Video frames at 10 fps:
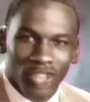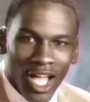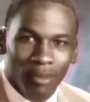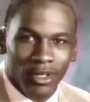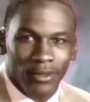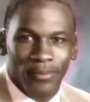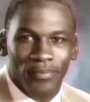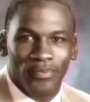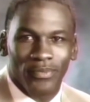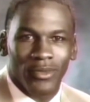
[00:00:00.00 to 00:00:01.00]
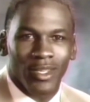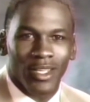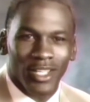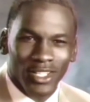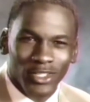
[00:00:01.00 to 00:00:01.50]
Stop it.
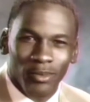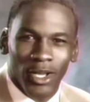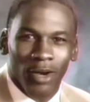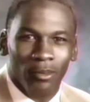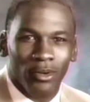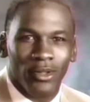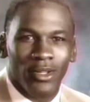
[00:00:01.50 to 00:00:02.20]
Get some help.